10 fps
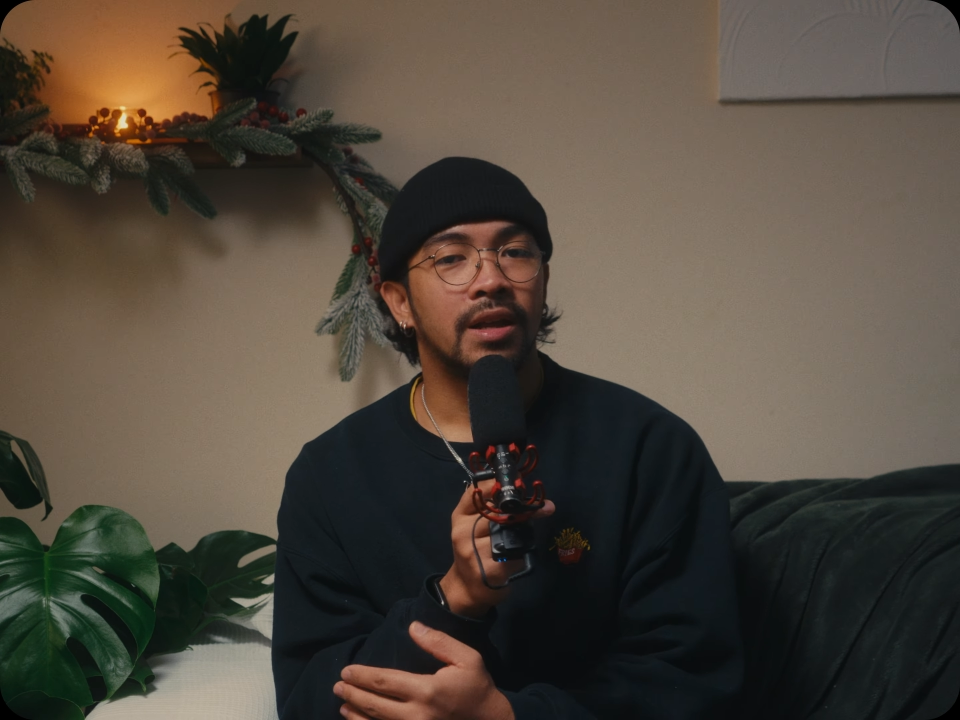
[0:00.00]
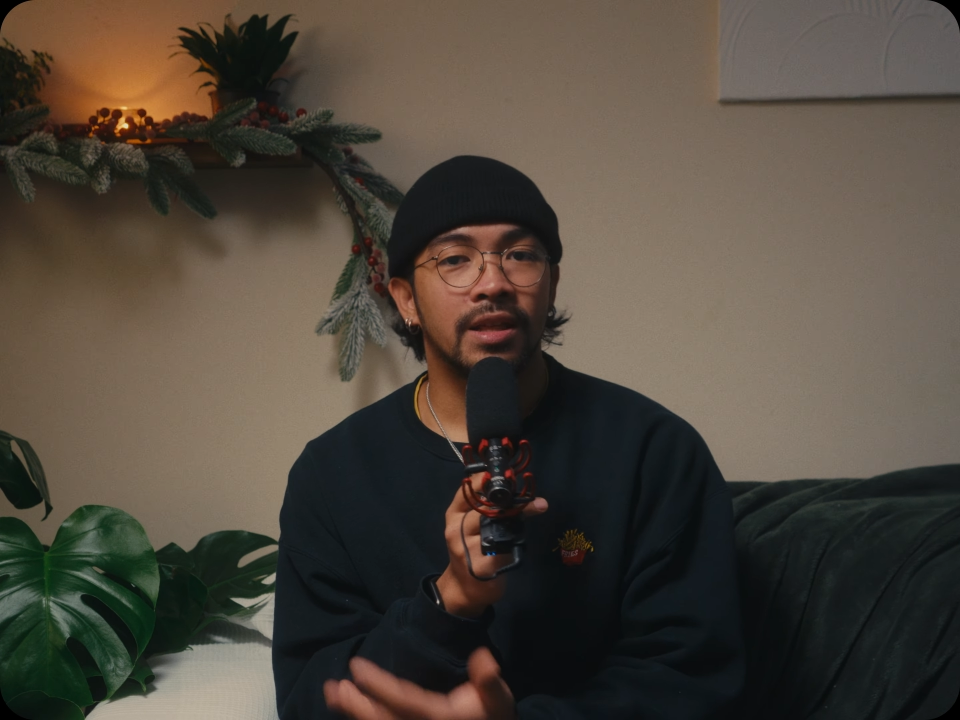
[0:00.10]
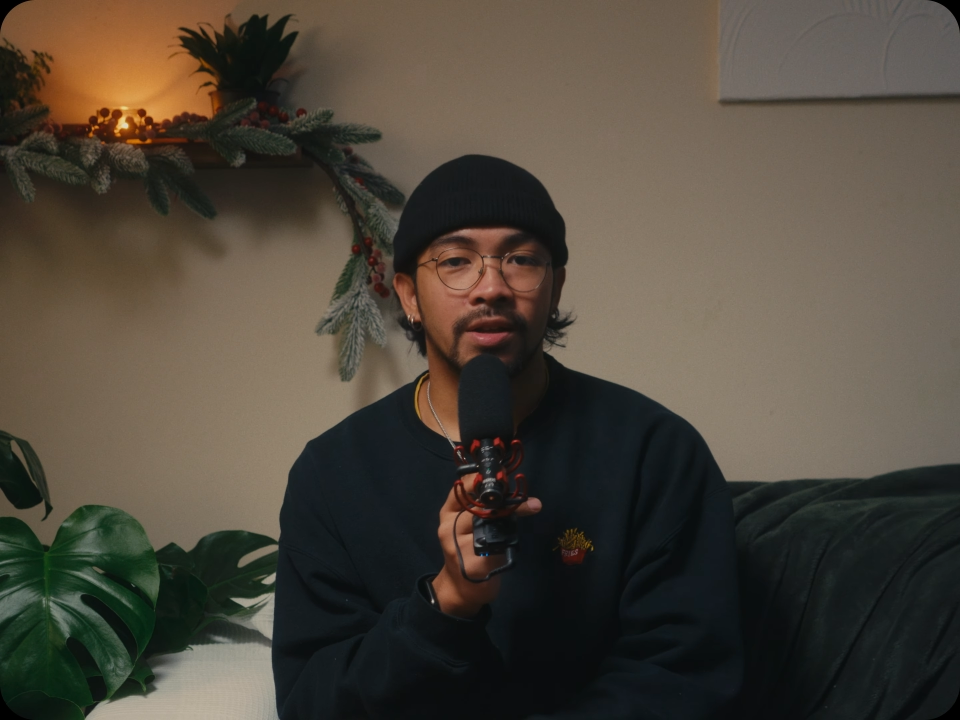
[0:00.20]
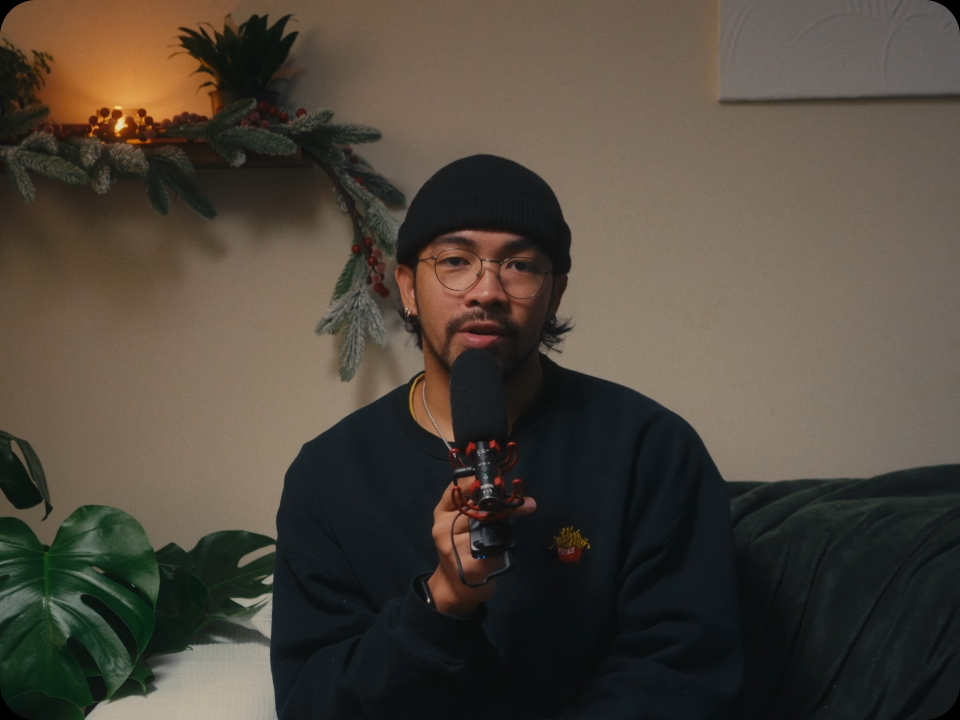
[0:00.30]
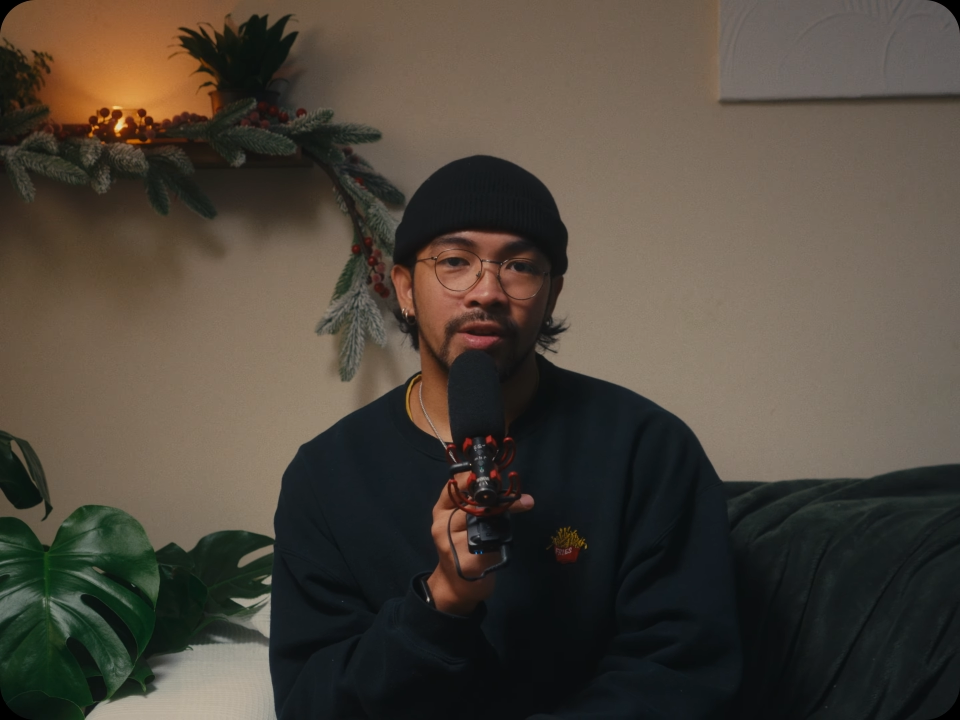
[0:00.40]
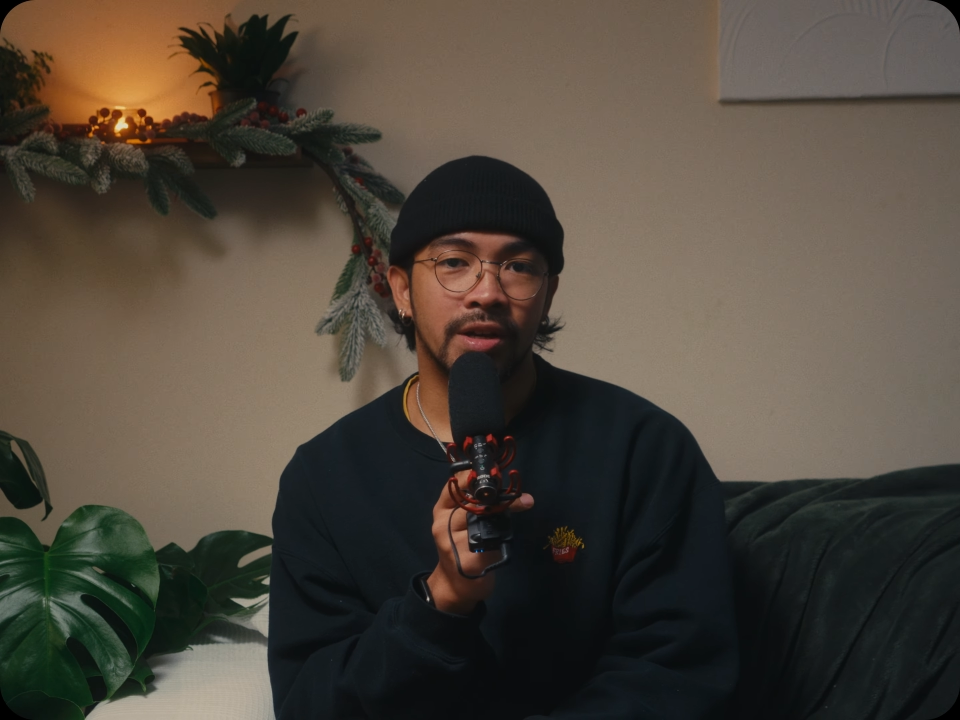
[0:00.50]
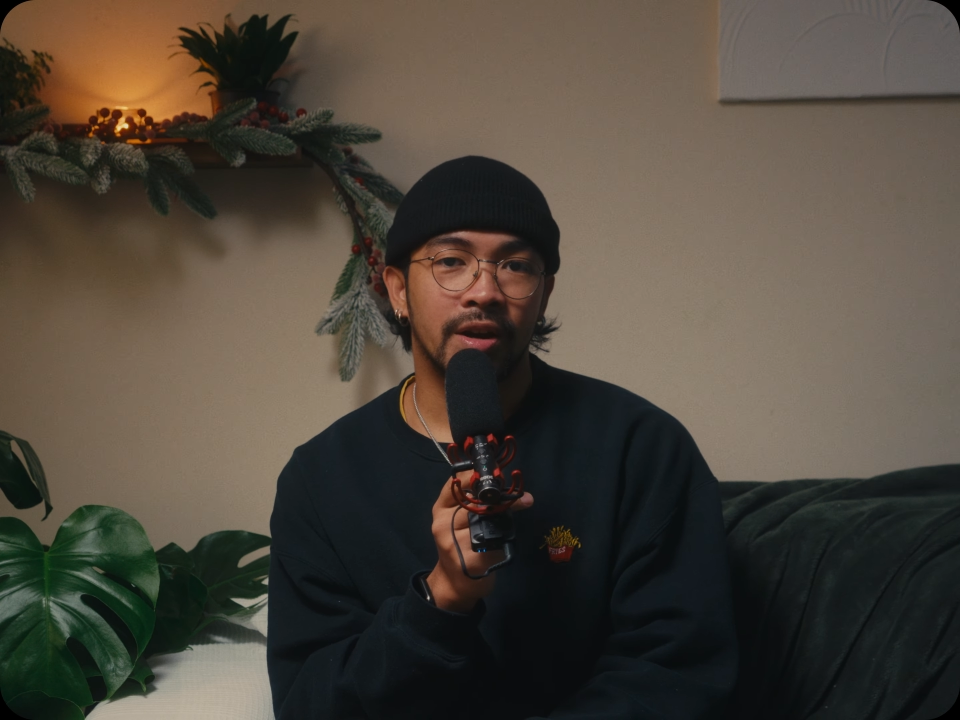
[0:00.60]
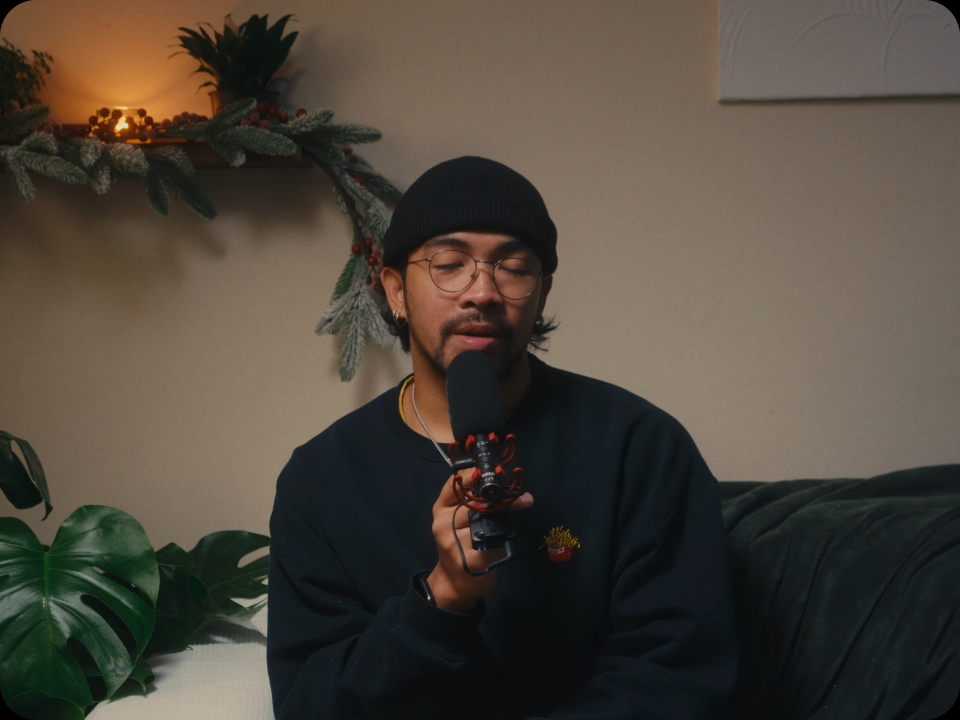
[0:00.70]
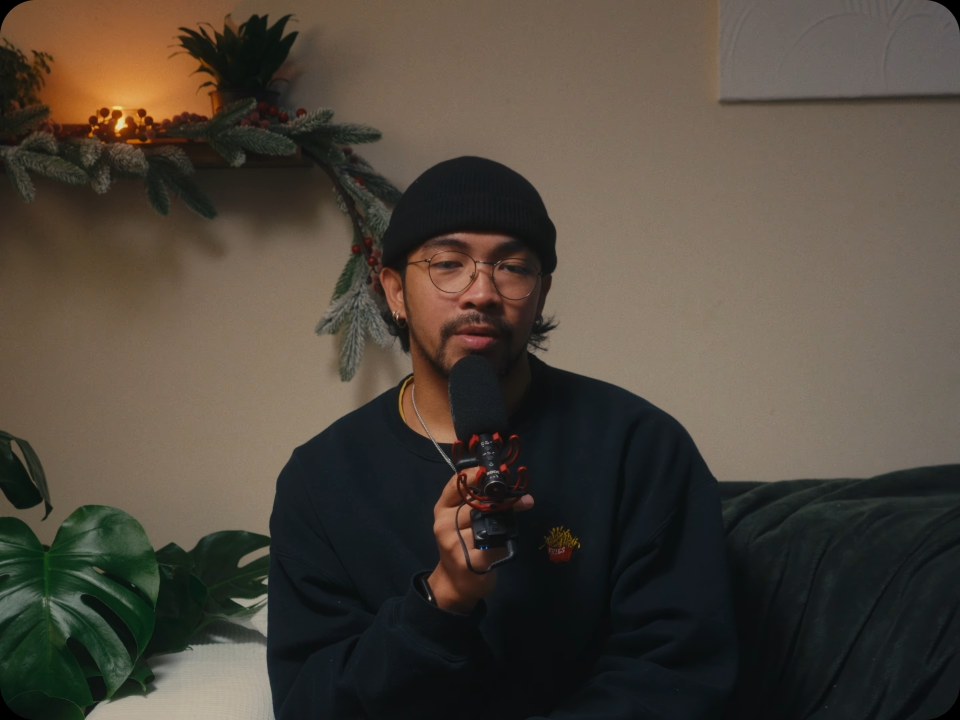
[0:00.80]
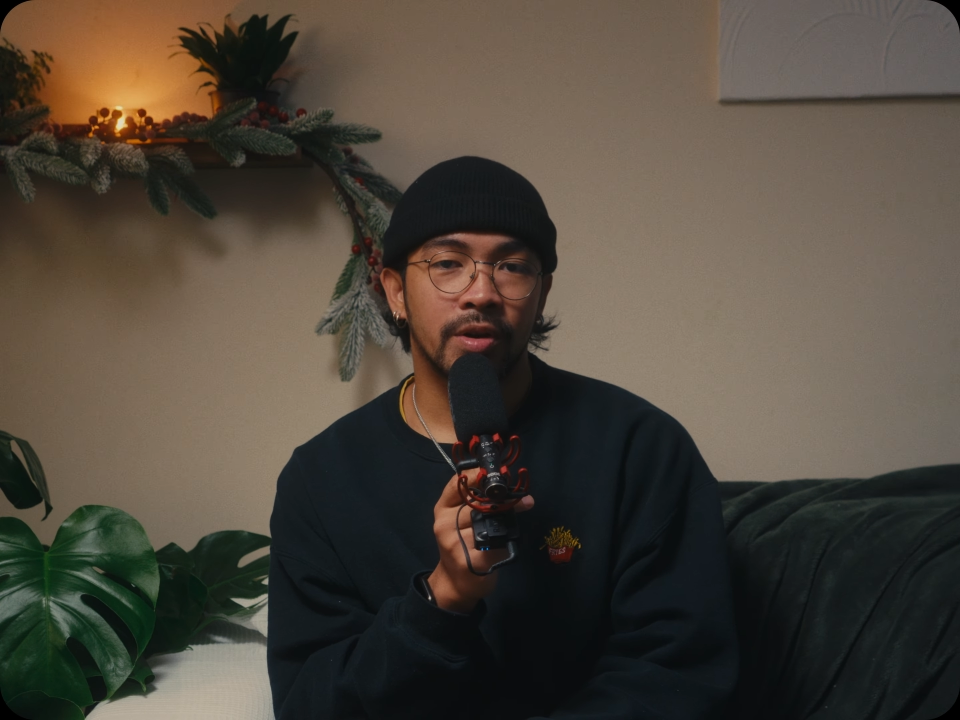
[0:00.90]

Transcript: in the color grading